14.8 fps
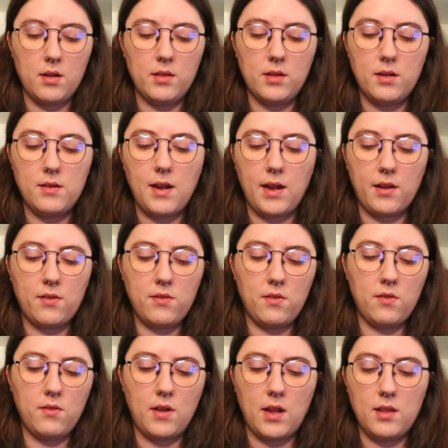the
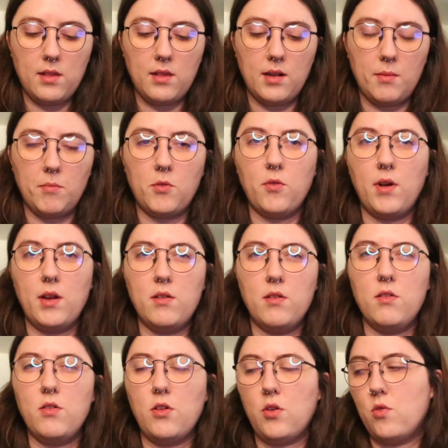next set that I'm going to
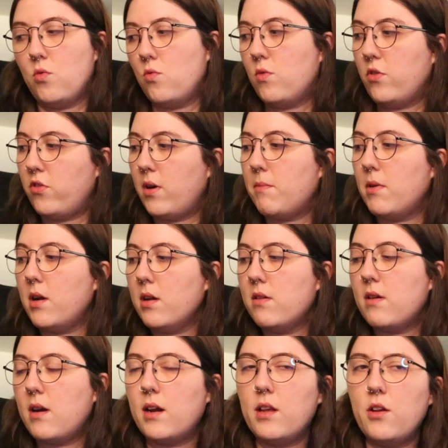do, which I'm not
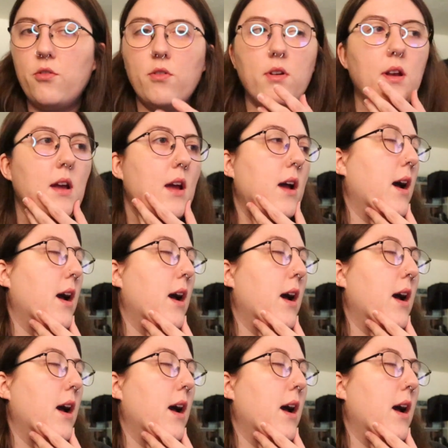entirely sure.